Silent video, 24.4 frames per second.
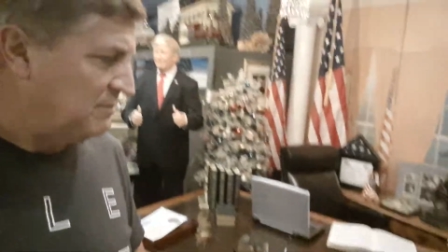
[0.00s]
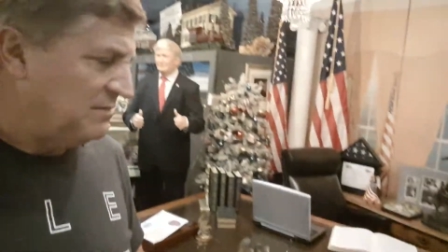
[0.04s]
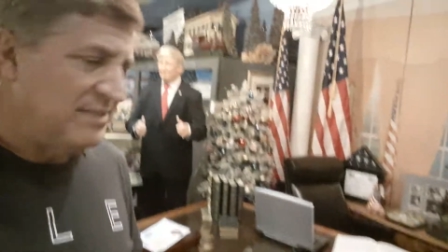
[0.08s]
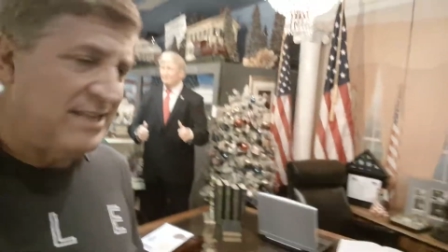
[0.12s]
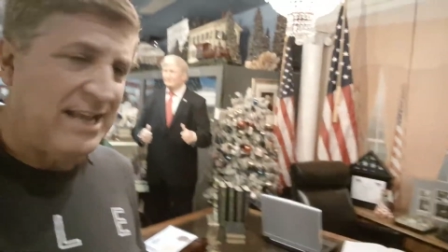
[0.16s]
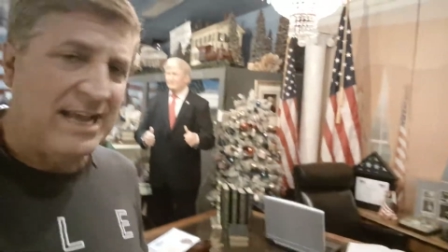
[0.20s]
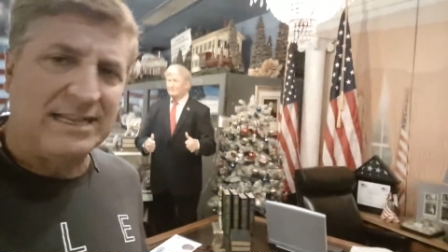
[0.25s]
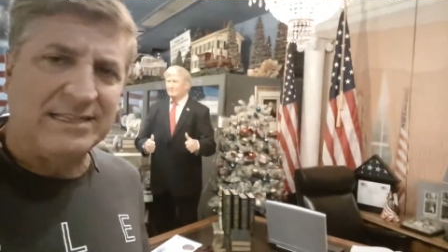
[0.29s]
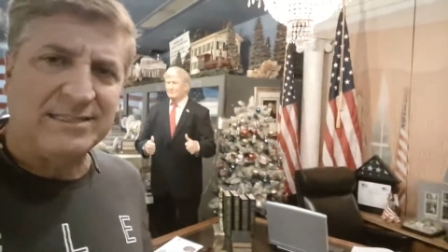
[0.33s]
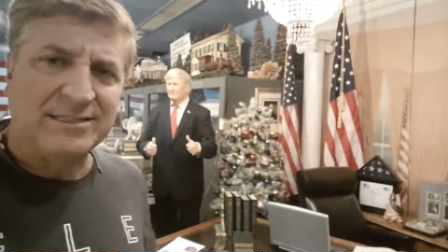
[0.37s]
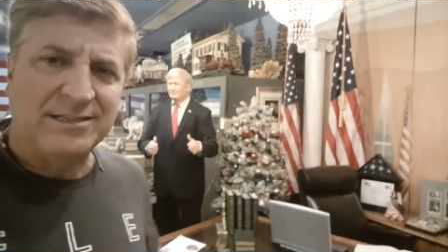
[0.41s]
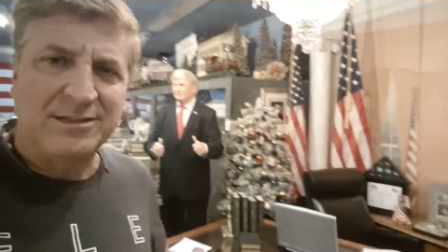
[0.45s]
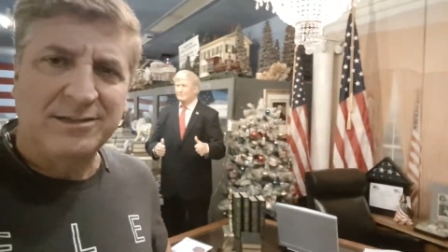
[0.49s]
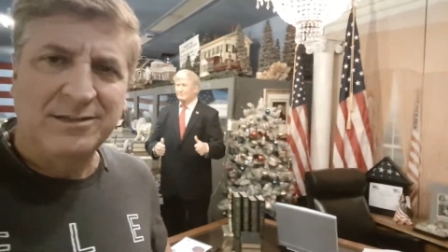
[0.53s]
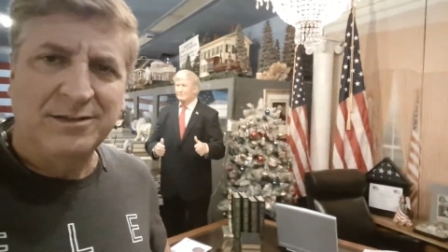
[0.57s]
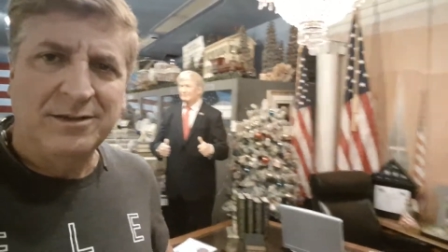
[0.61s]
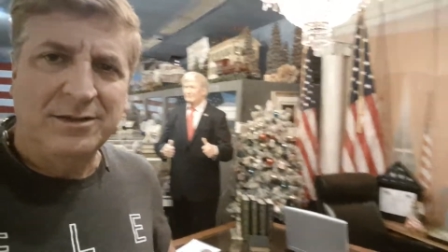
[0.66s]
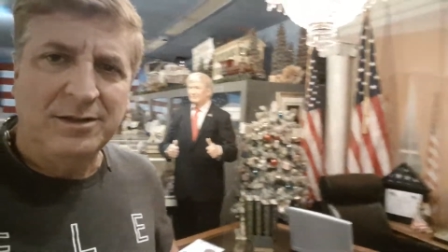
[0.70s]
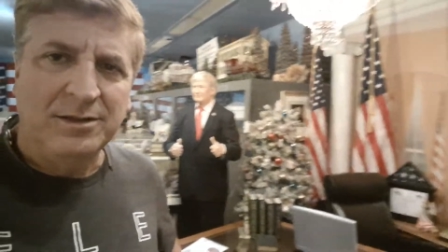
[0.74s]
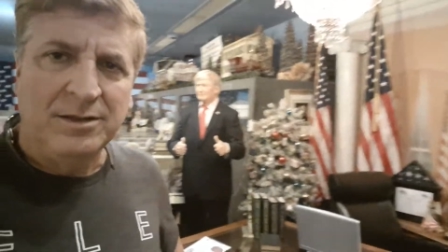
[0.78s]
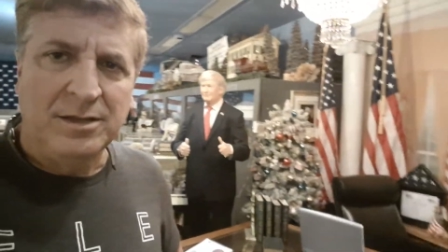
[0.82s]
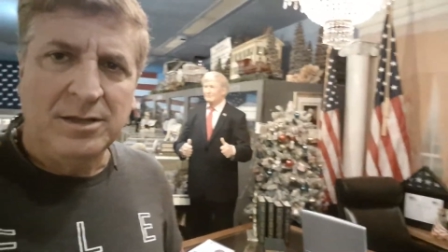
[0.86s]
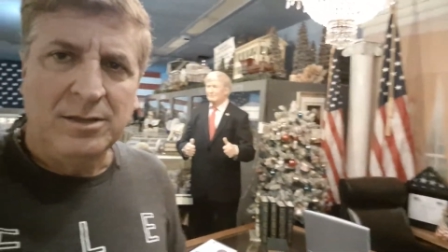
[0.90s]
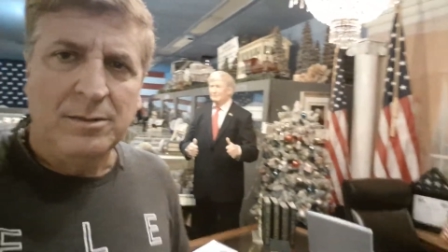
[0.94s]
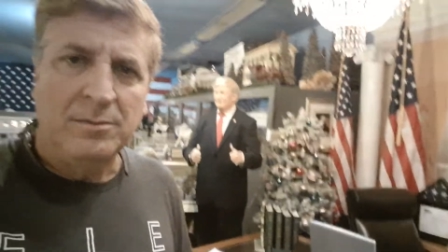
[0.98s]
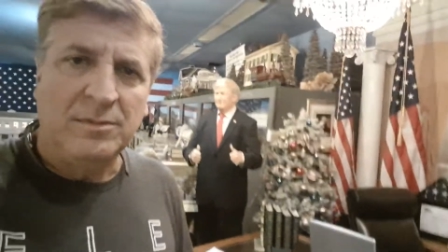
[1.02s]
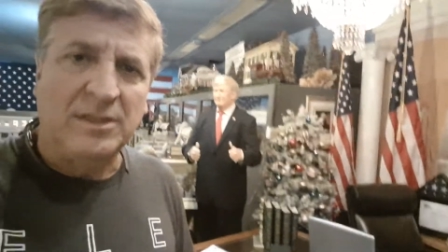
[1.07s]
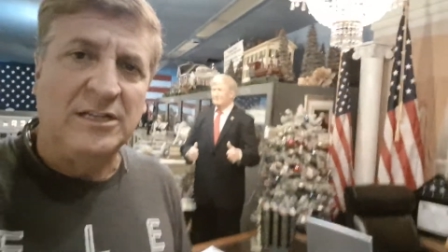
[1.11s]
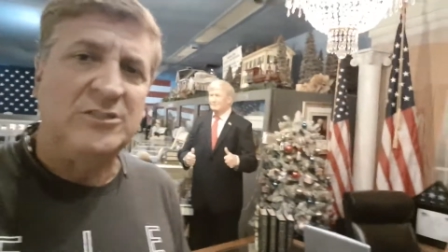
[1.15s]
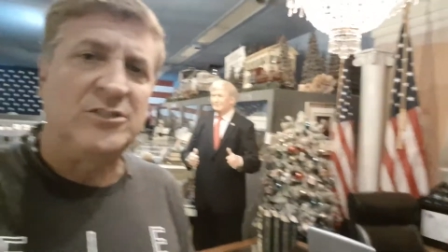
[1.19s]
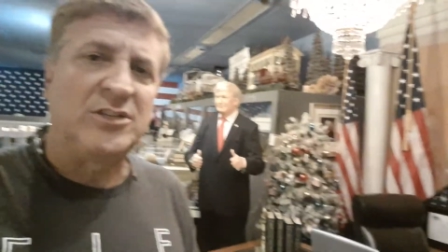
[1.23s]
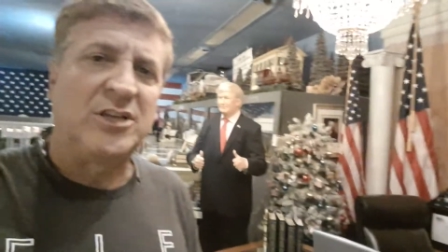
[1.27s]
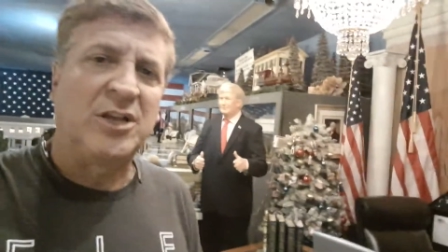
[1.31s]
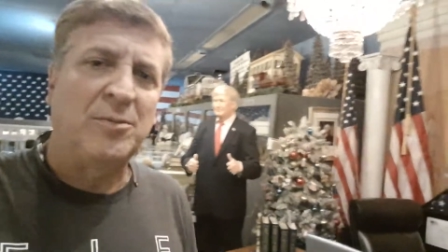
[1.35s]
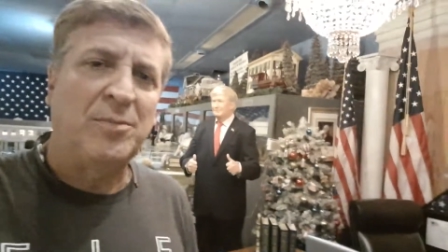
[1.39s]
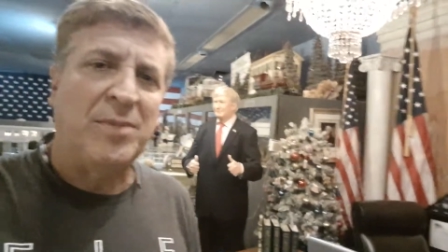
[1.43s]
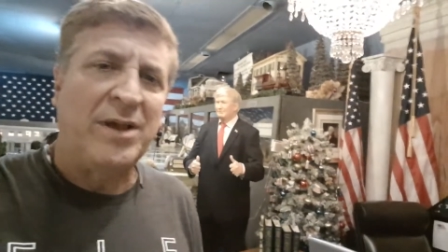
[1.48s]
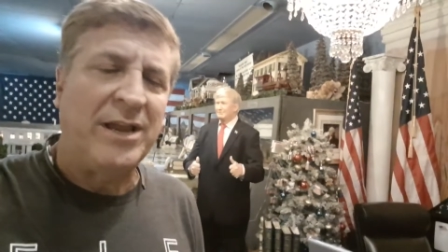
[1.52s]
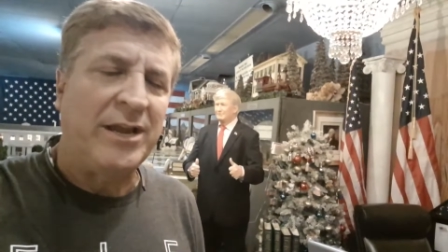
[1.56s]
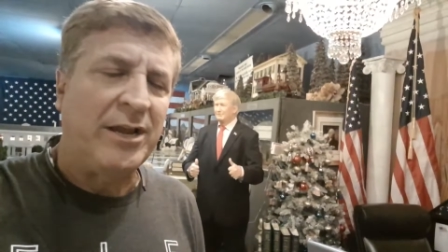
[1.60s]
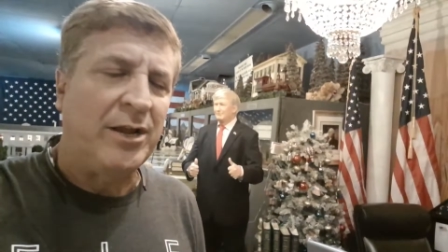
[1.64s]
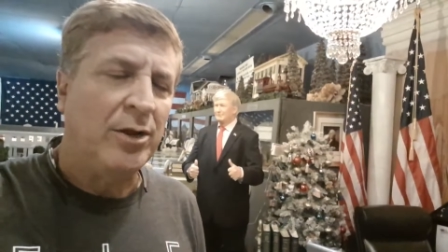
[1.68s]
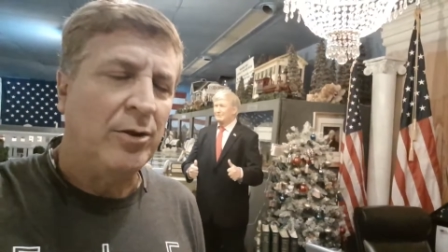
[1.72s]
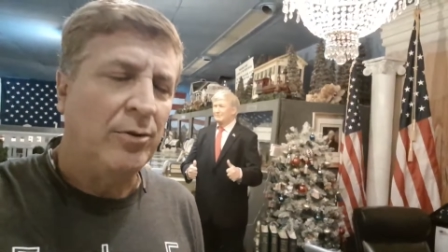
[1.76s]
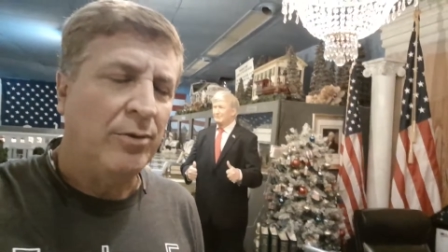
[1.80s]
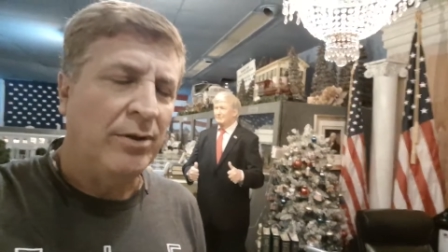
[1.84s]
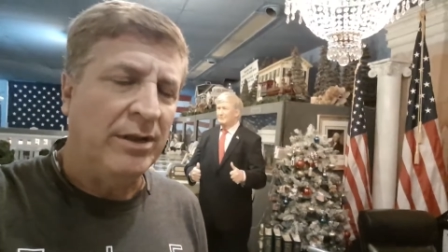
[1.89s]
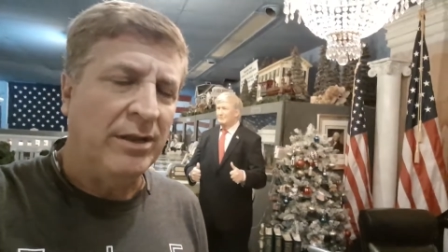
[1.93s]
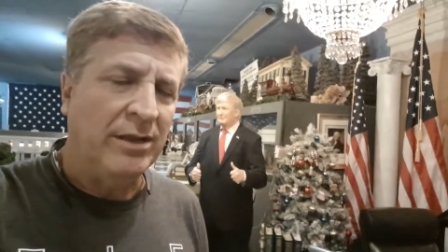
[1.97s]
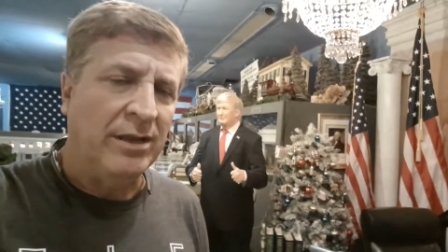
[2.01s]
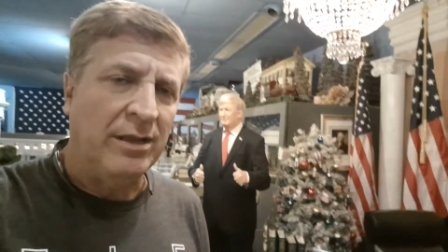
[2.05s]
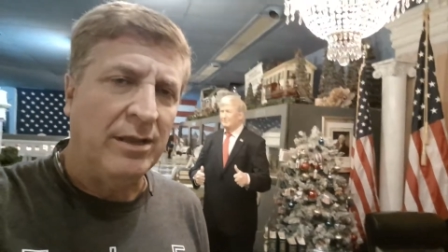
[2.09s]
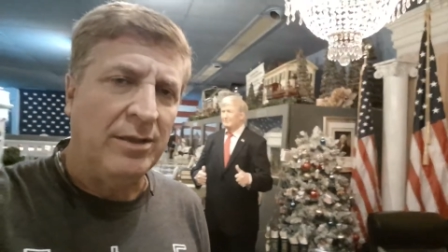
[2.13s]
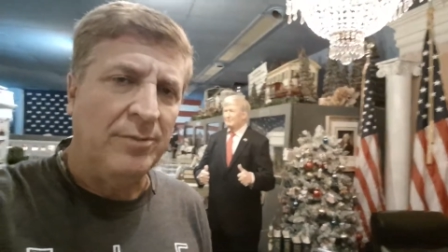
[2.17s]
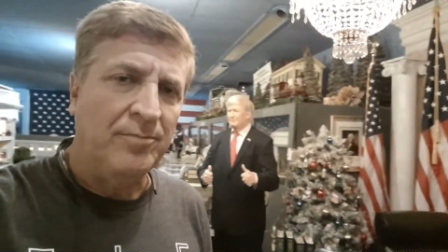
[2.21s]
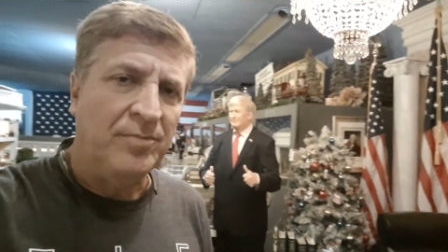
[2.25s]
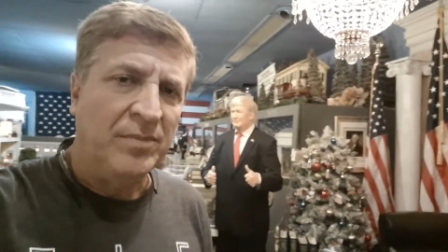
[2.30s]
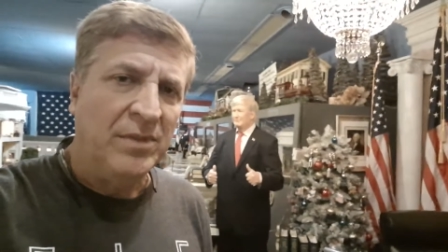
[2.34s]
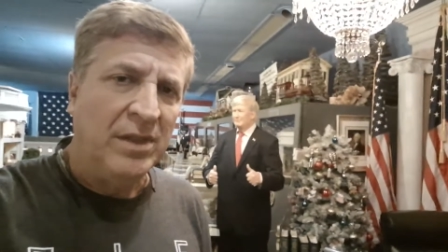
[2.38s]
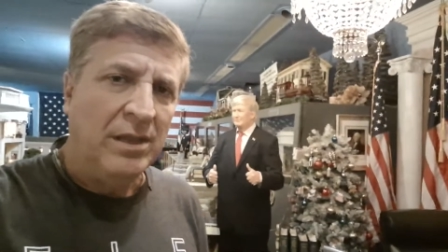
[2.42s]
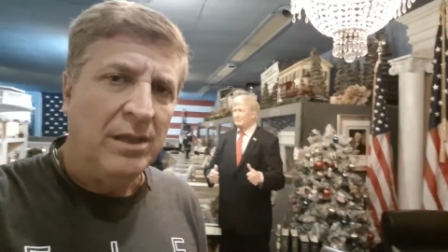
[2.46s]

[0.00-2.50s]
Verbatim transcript: desk. They should come by here in, uh,